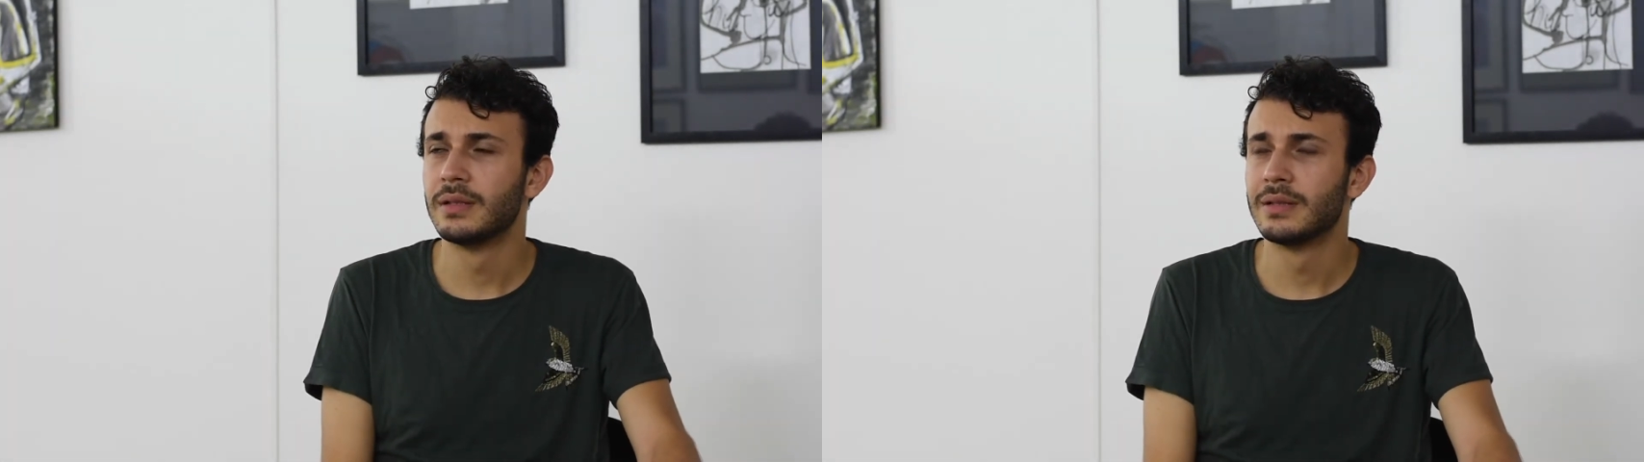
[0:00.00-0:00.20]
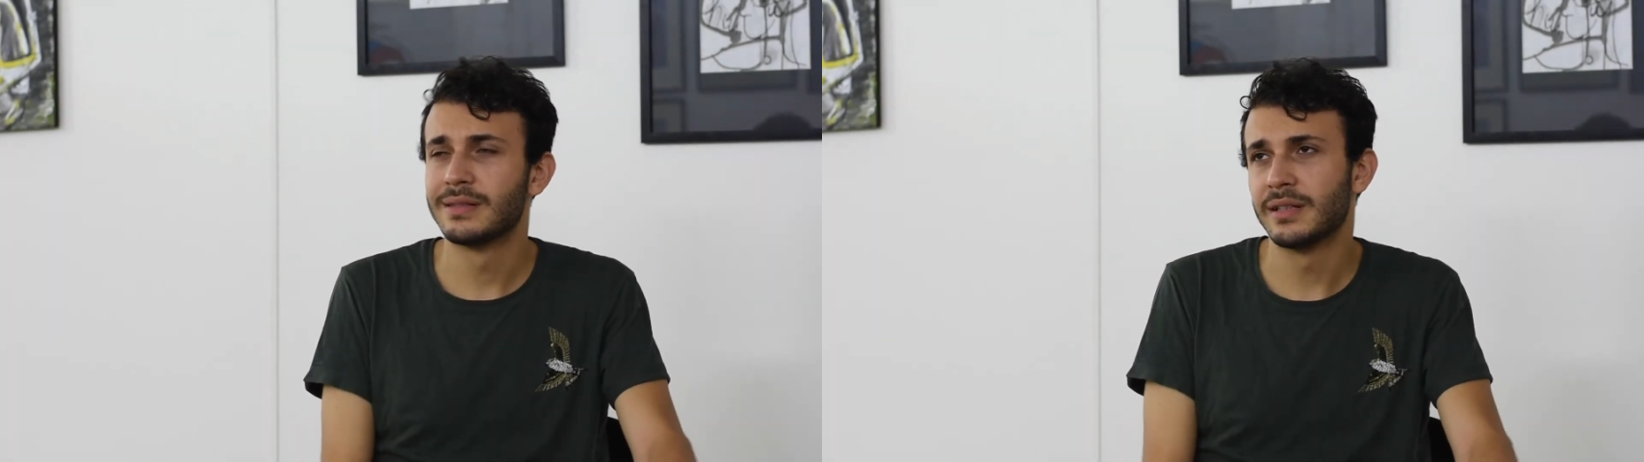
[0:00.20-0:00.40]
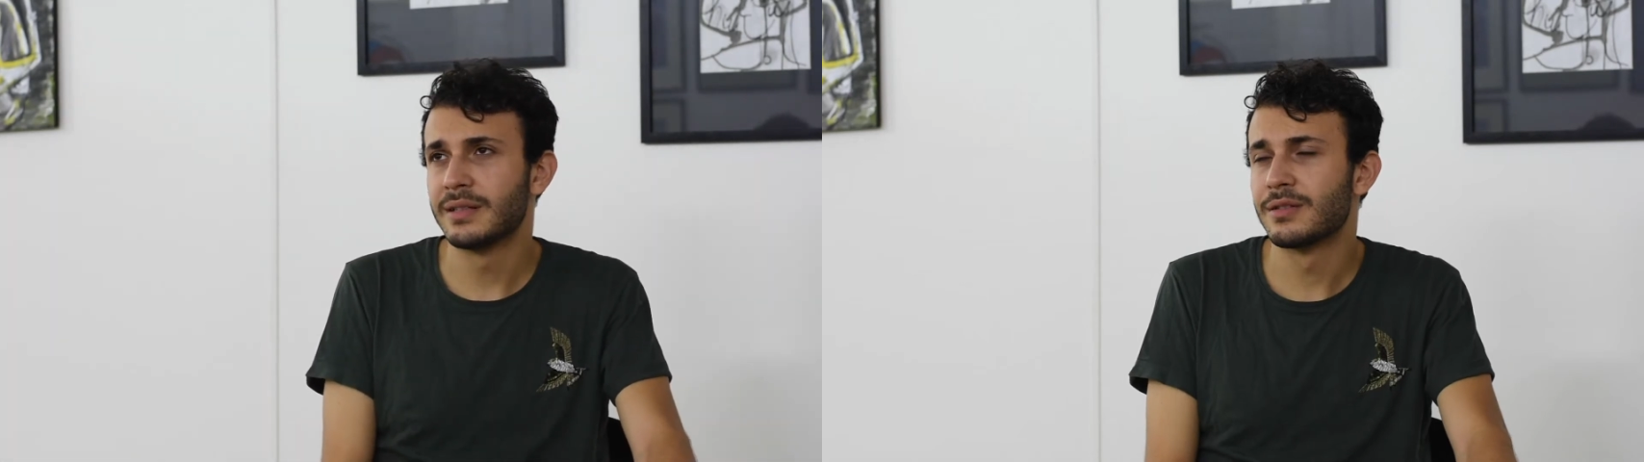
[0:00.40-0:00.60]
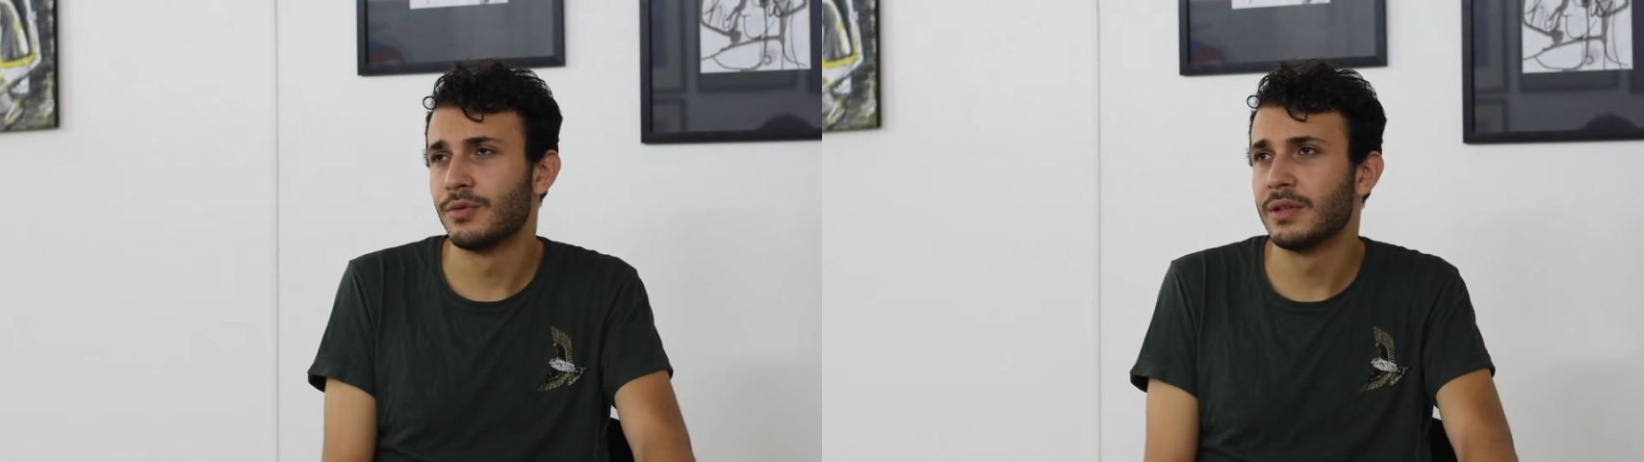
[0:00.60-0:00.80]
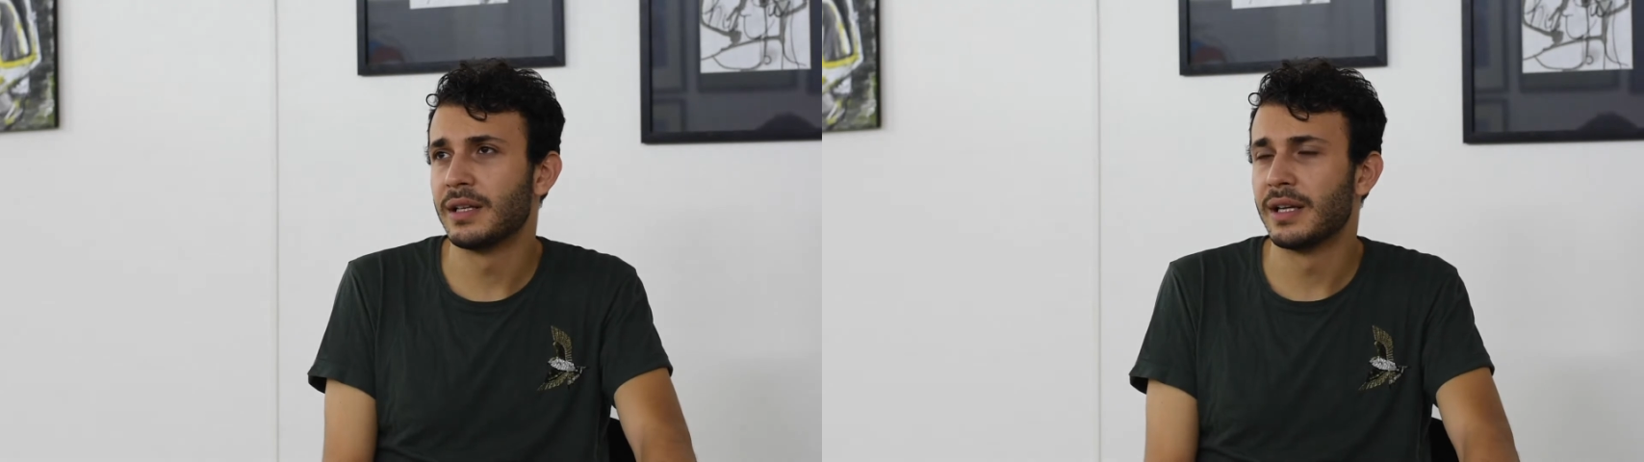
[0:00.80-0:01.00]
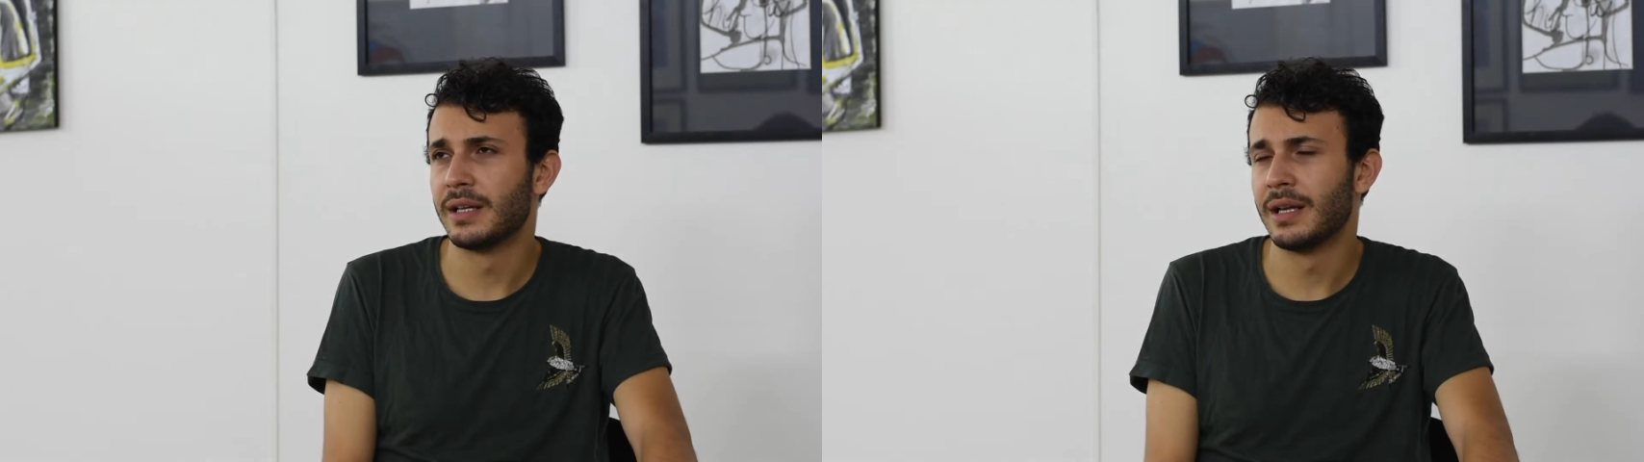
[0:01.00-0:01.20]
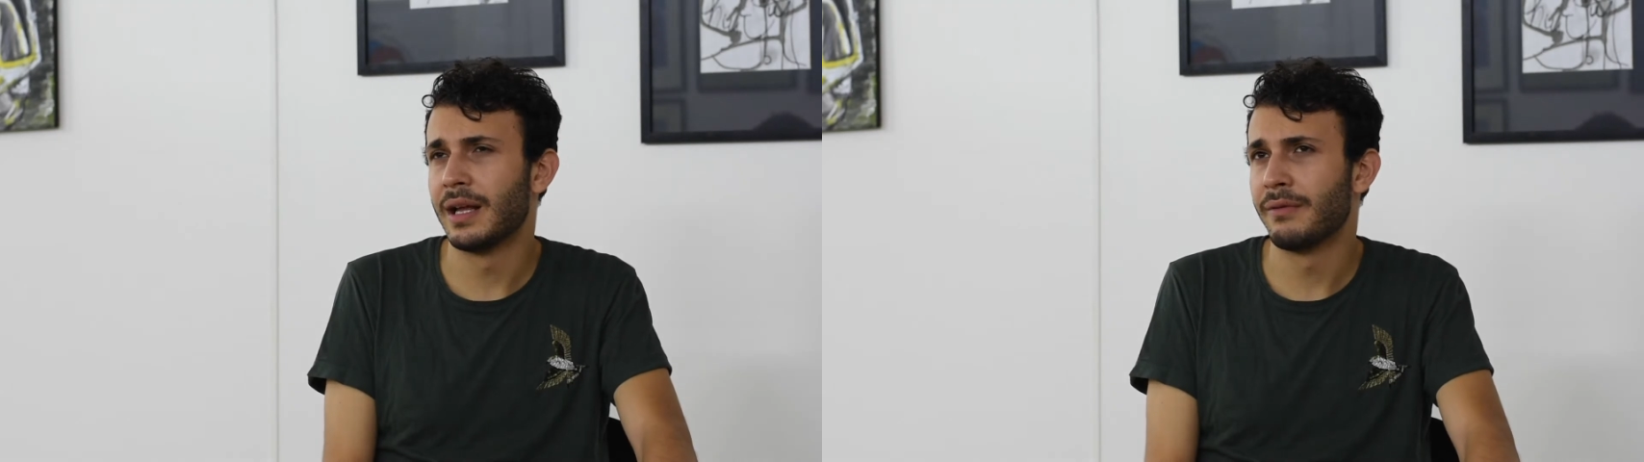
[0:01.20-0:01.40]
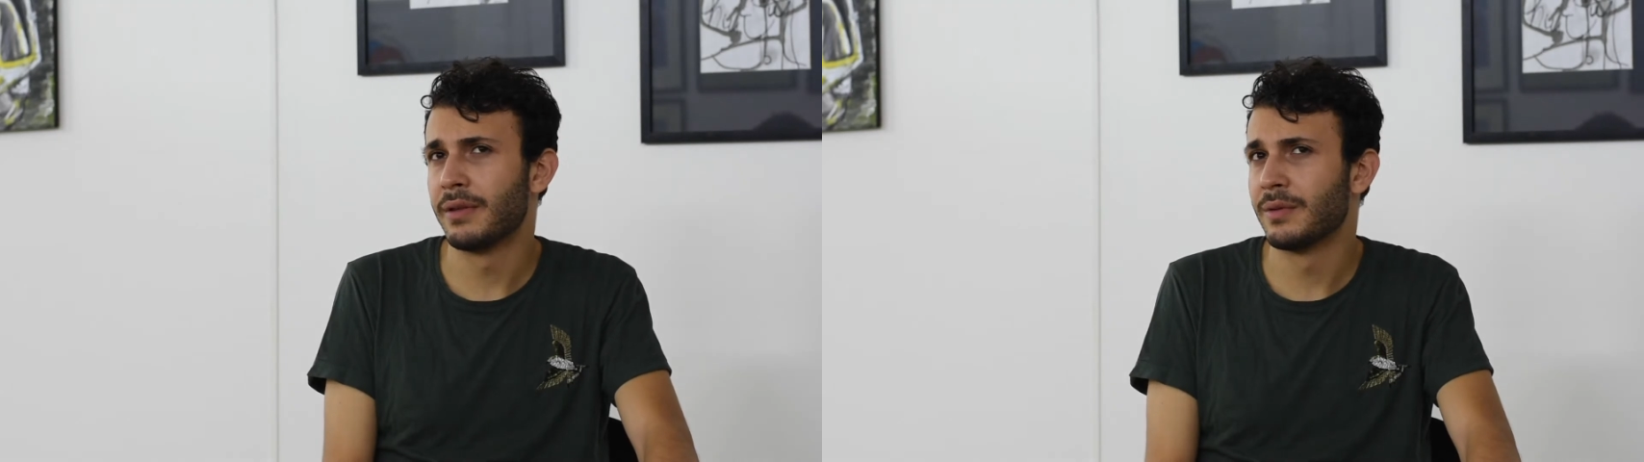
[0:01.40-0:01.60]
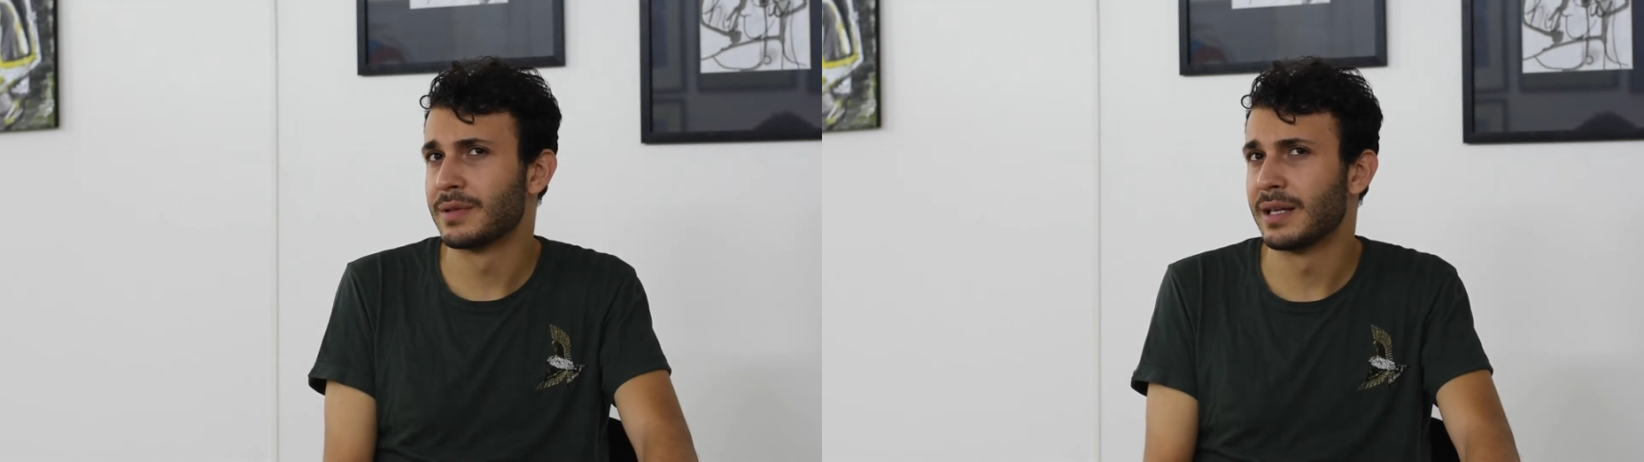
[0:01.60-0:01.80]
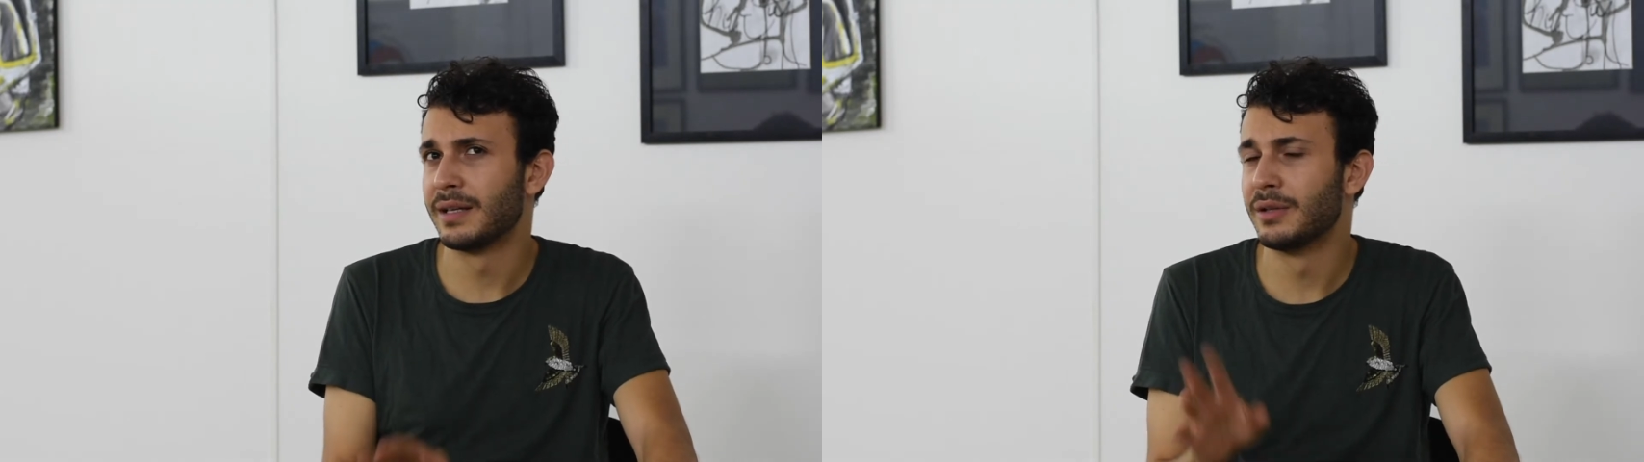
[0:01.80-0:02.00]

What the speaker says: started school again, and everything was kind